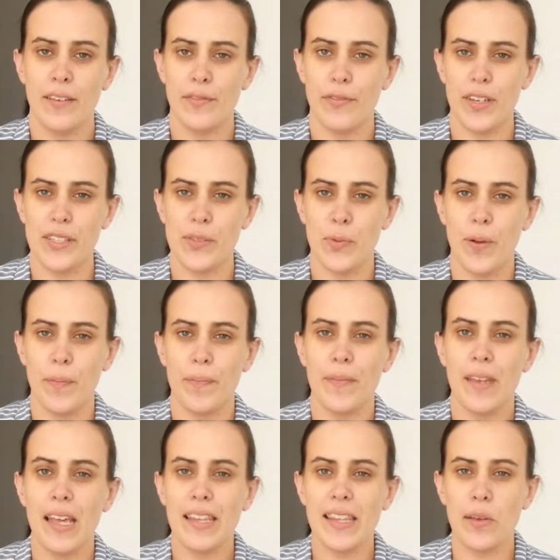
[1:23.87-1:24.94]
First one,
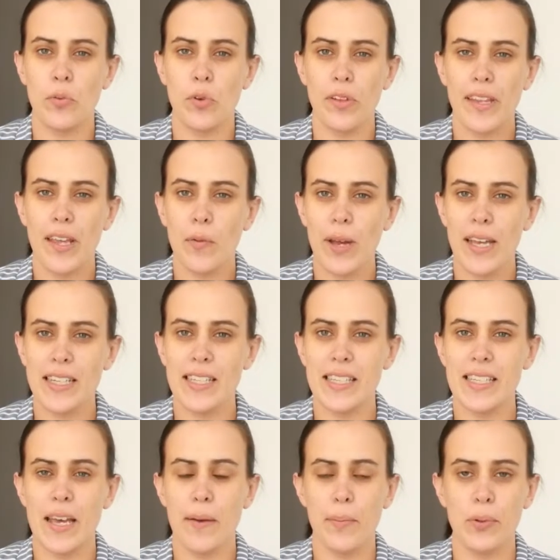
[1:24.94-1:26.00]
they were on their way to the
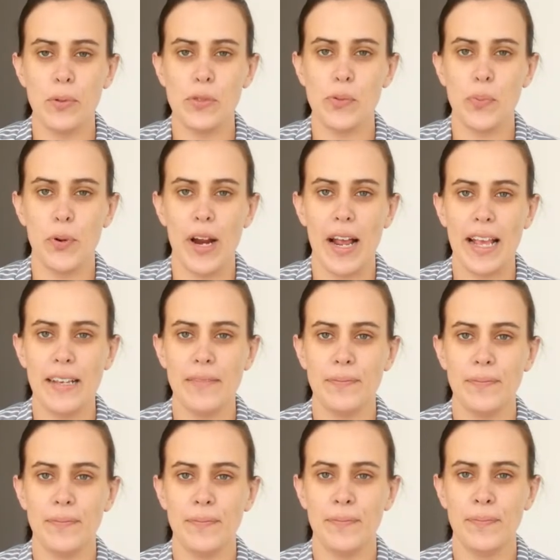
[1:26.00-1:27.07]
temple to pray.
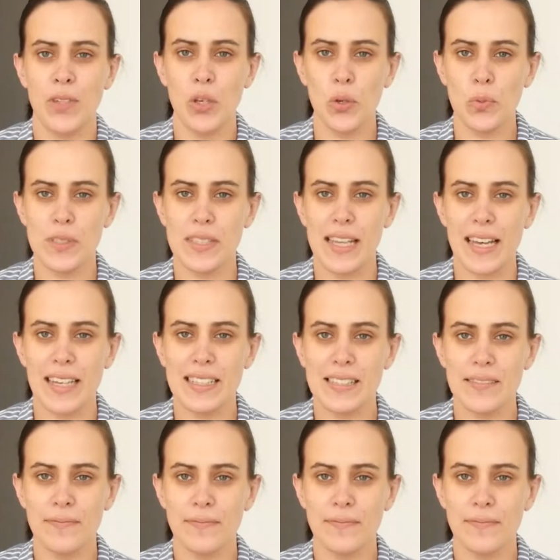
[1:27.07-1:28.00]
Who was that?